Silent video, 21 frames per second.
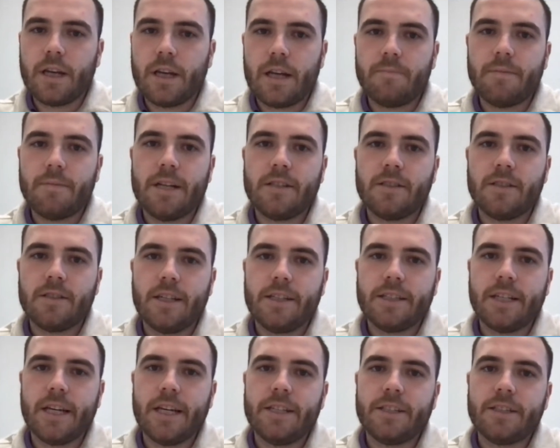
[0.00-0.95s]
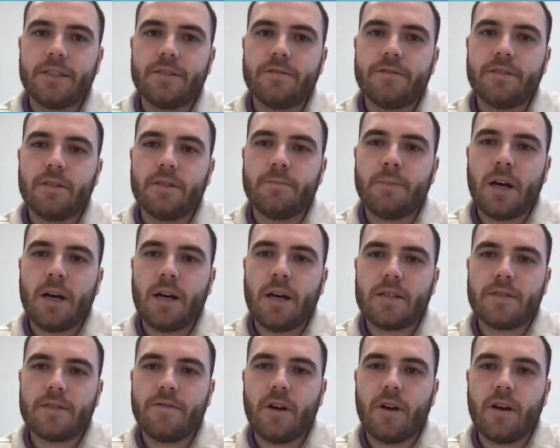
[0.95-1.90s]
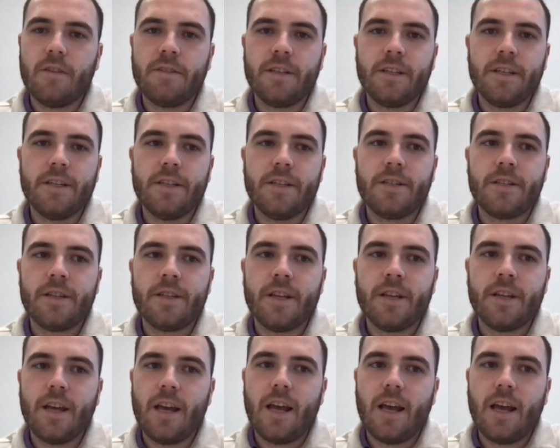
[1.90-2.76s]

at Imagine Education for the past 5 years,